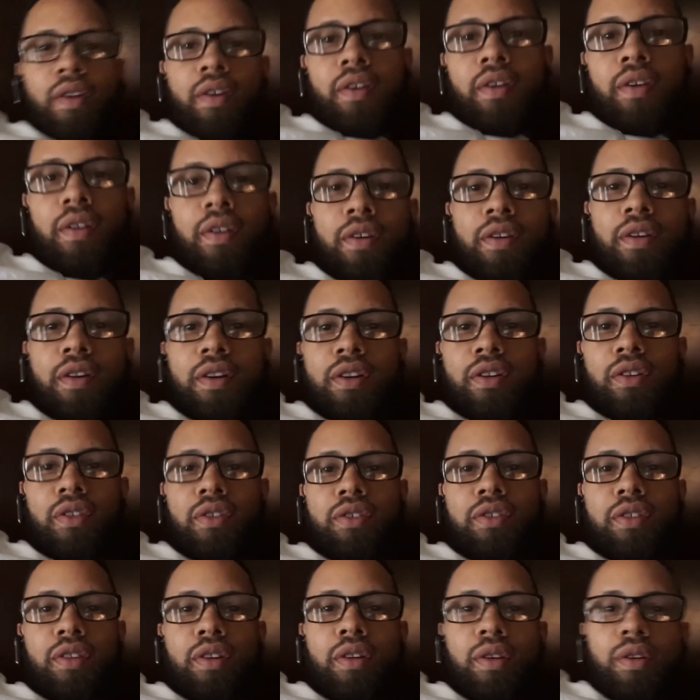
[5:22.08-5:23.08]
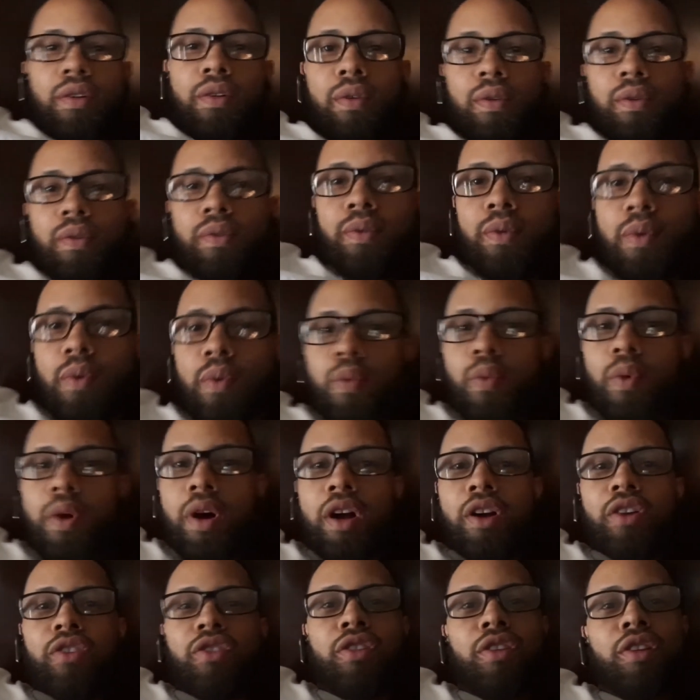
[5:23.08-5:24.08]
All right, so
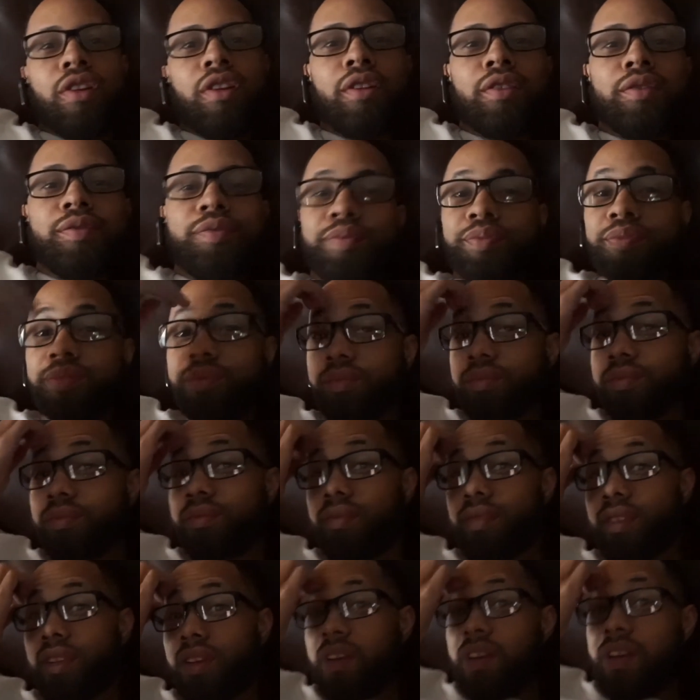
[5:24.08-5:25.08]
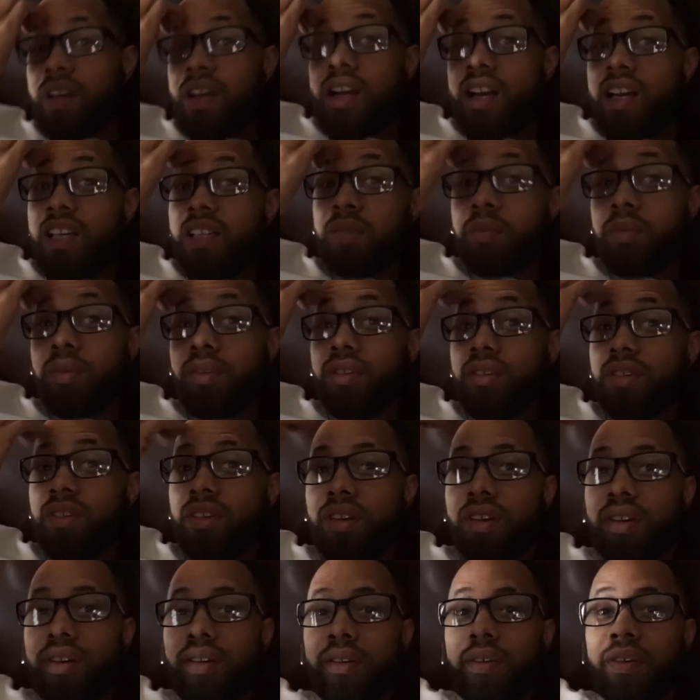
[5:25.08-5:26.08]
watching the Cosby
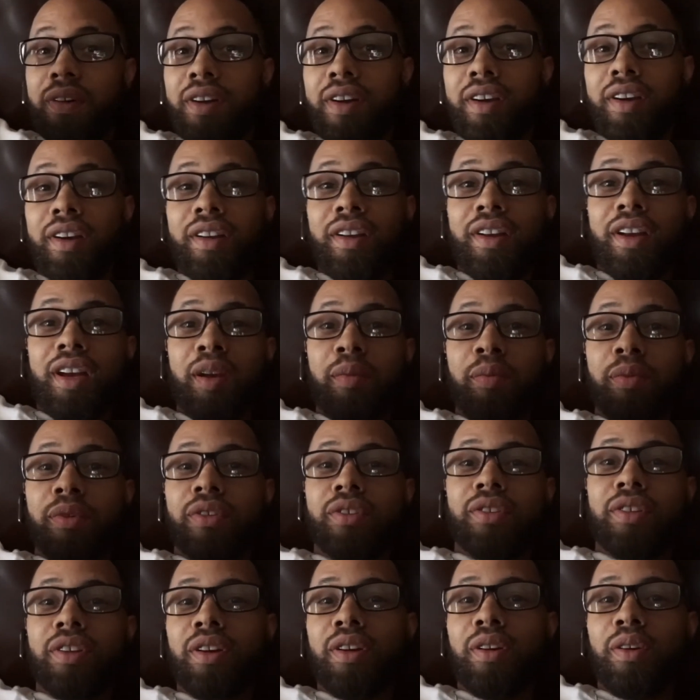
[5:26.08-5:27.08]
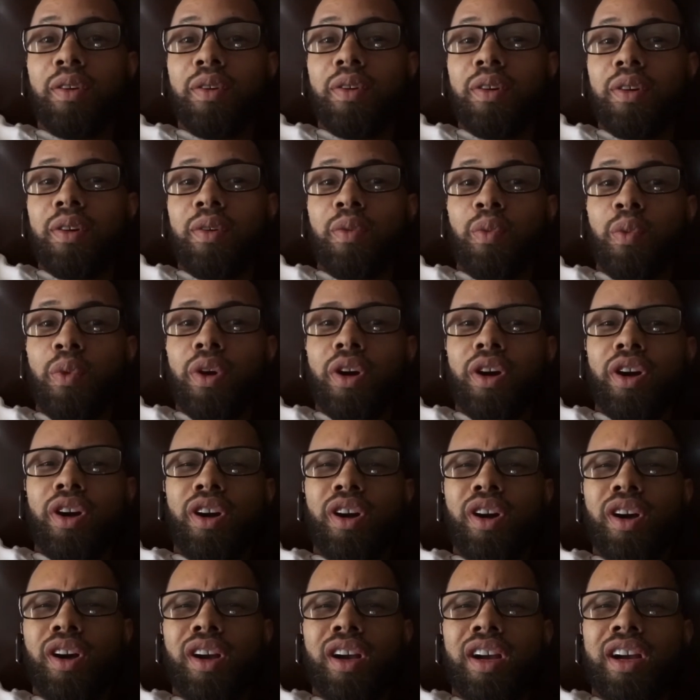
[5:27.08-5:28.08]
Show, an episode
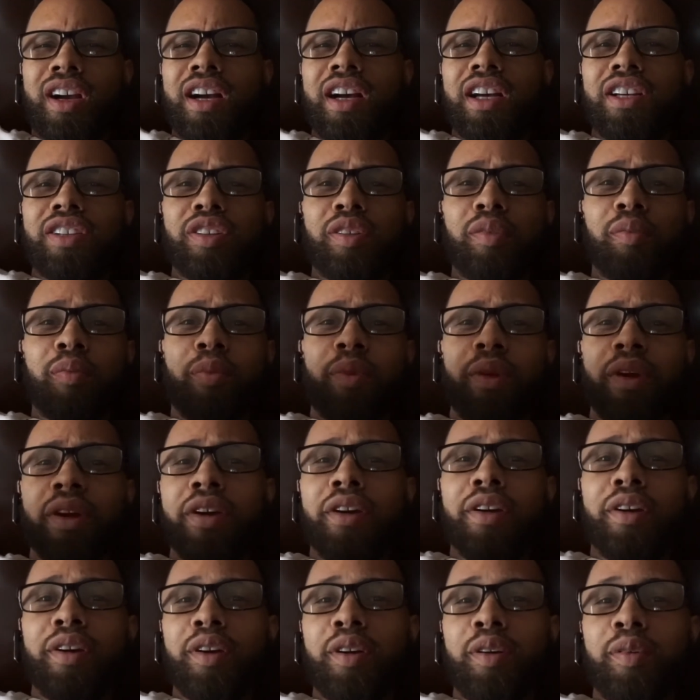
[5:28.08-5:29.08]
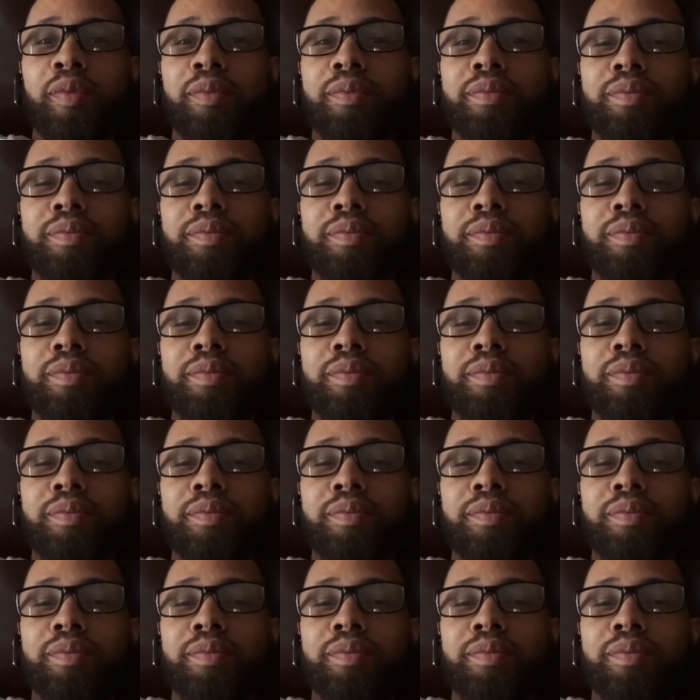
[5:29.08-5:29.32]
where cousin Pam